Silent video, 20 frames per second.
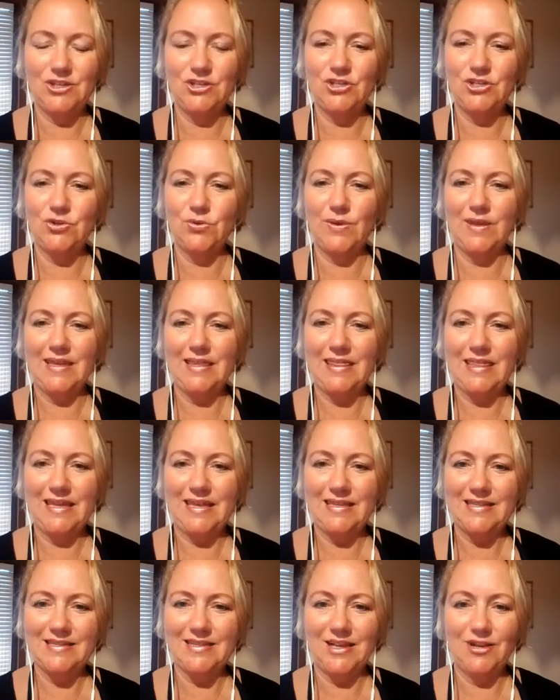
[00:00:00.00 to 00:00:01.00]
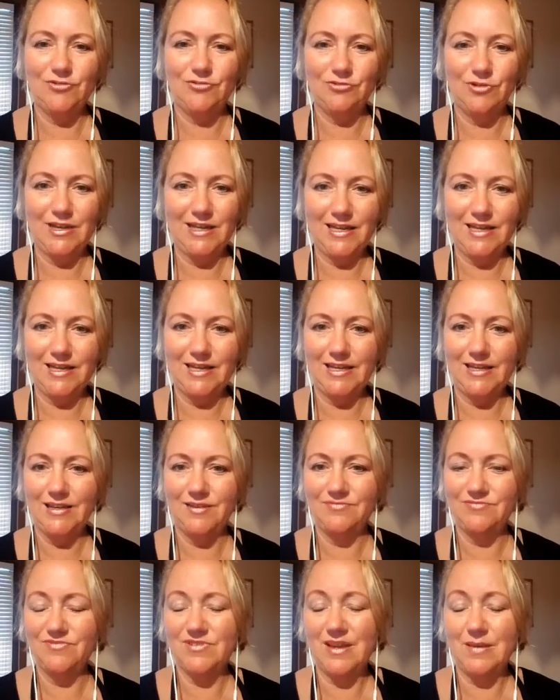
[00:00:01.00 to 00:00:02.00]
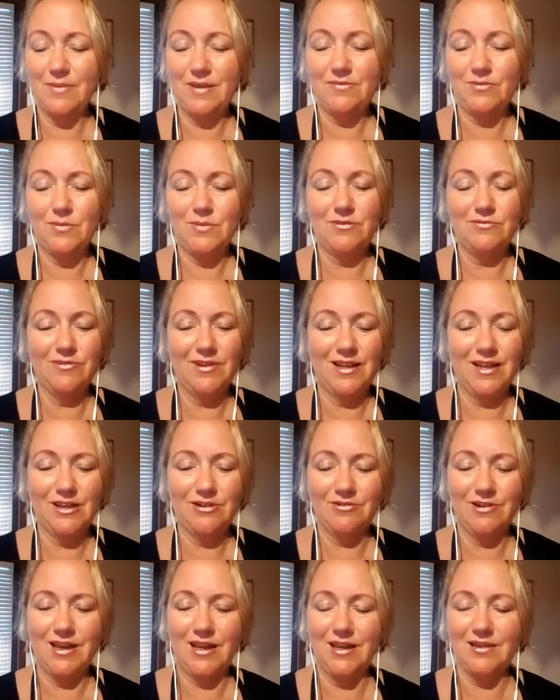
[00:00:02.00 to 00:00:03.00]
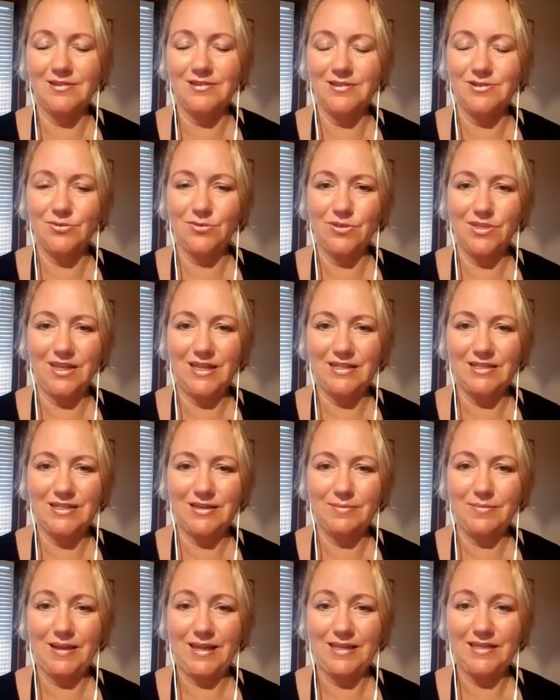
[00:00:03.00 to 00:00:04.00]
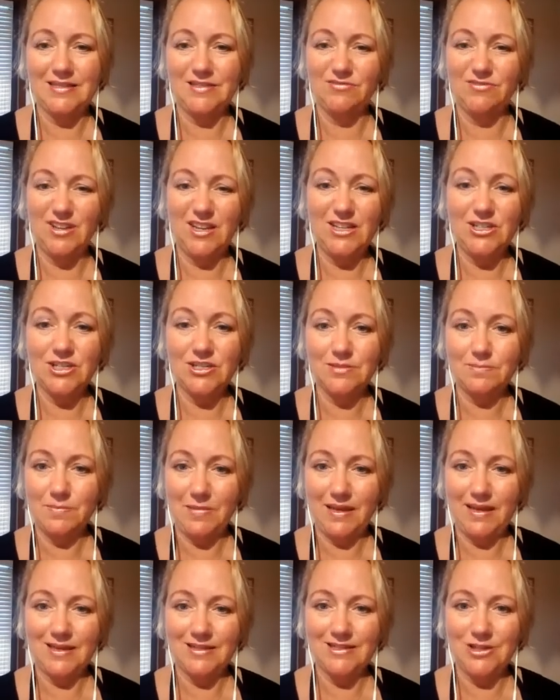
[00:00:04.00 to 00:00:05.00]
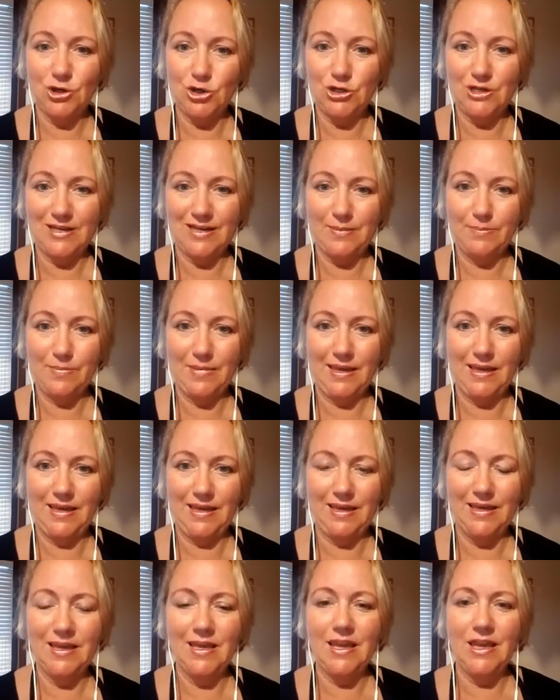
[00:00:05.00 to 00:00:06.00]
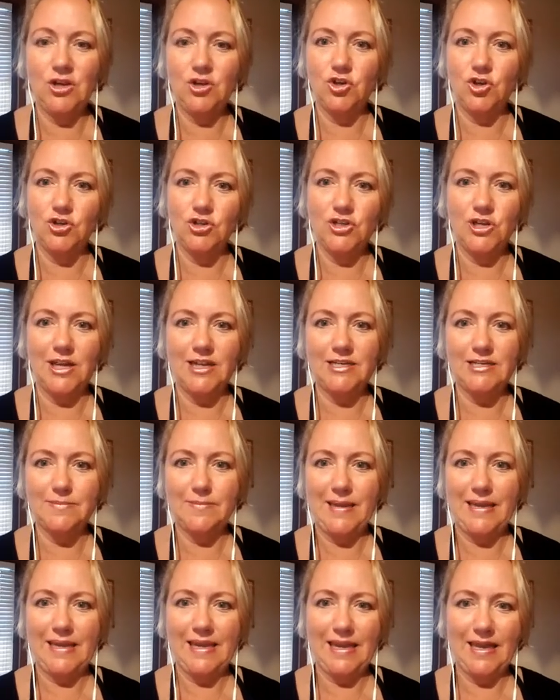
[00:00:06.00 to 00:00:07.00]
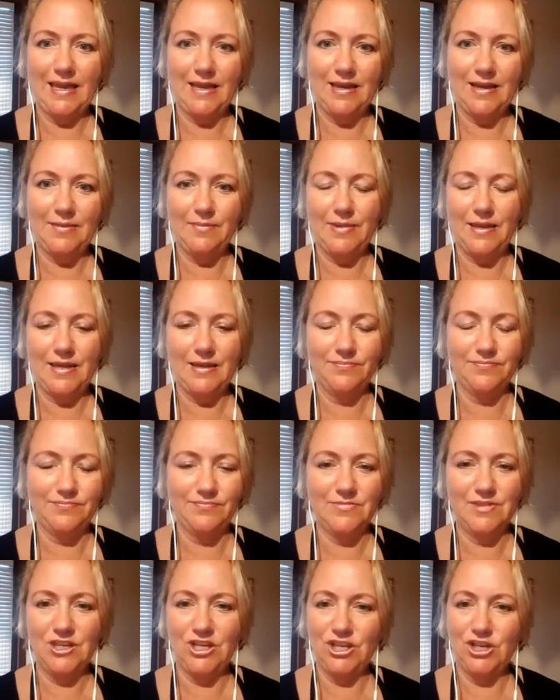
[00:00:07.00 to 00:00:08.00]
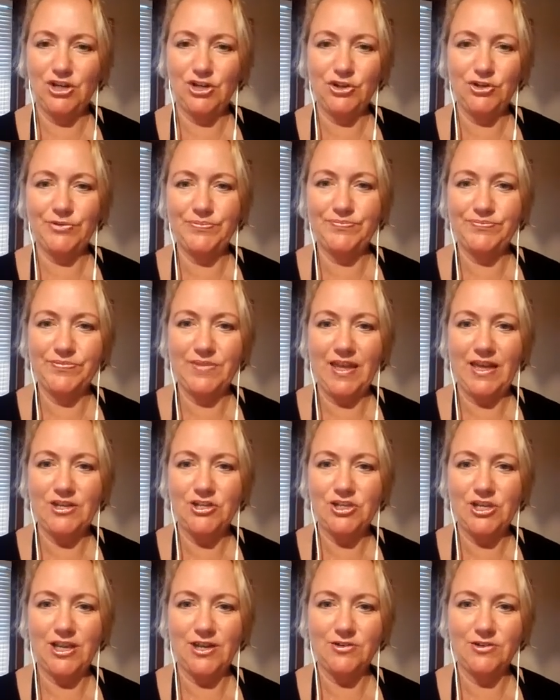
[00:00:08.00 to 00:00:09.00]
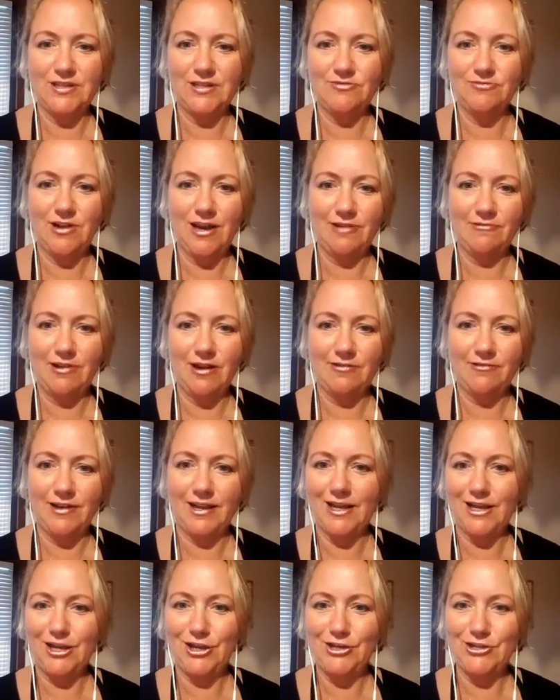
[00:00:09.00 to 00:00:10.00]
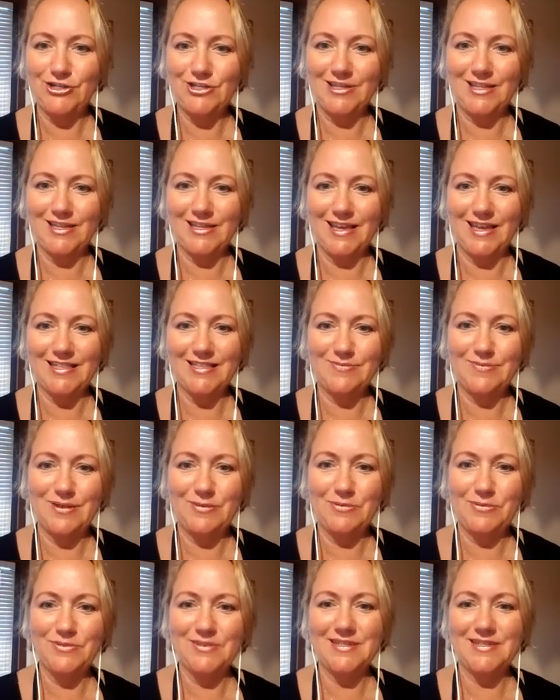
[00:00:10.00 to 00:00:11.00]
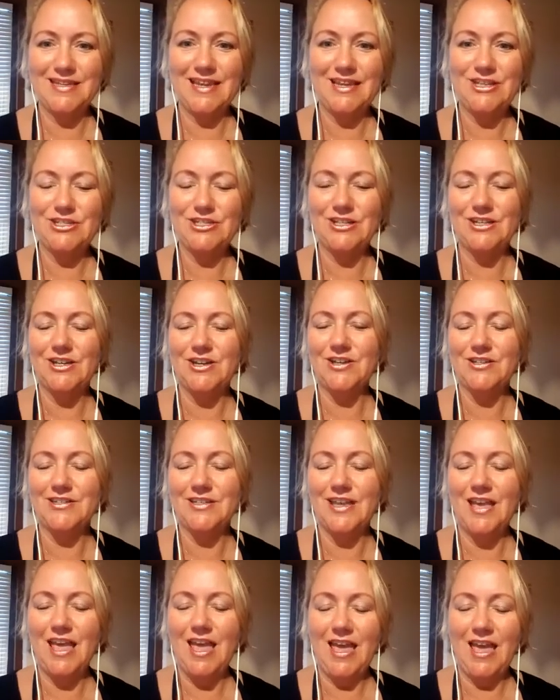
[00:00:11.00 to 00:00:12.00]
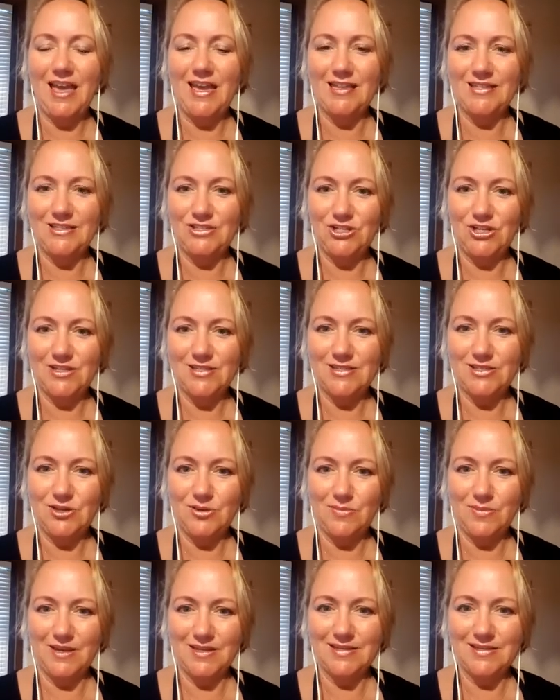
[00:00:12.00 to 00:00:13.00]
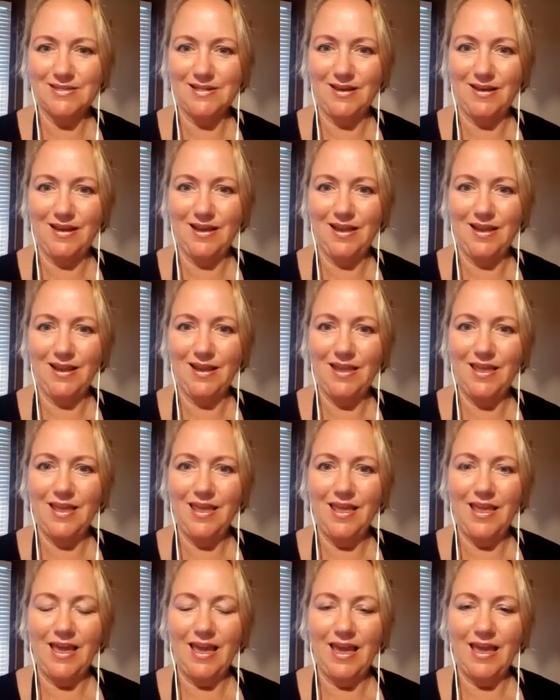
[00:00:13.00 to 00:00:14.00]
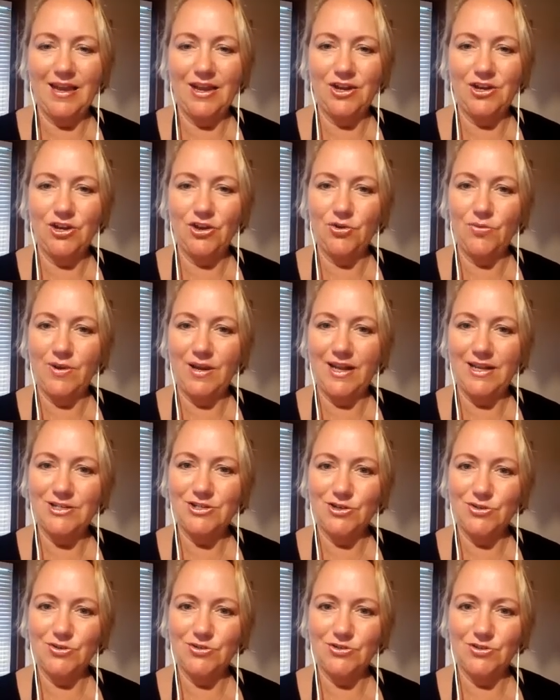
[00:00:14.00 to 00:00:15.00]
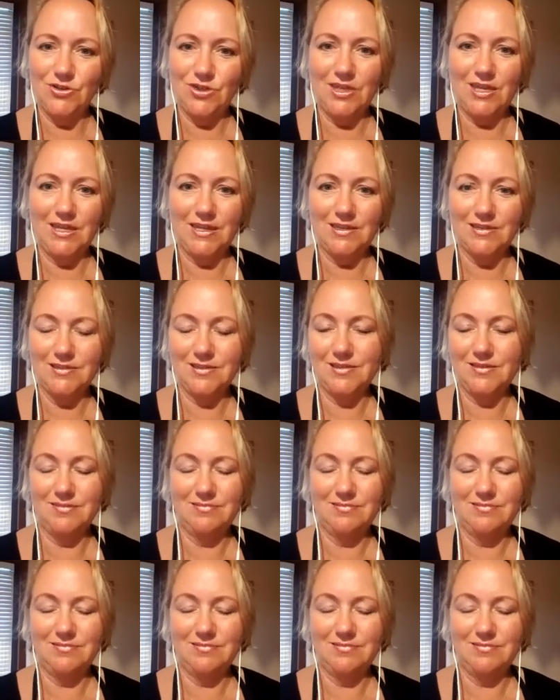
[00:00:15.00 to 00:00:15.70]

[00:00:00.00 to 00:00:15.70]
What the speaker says: doing things coming from a really grounded, authentic place, and really just being totally me, not trying to make out I'm a shouty rah rah rah coach that gets people's attention, because it's just not my style. And I know when I don't do things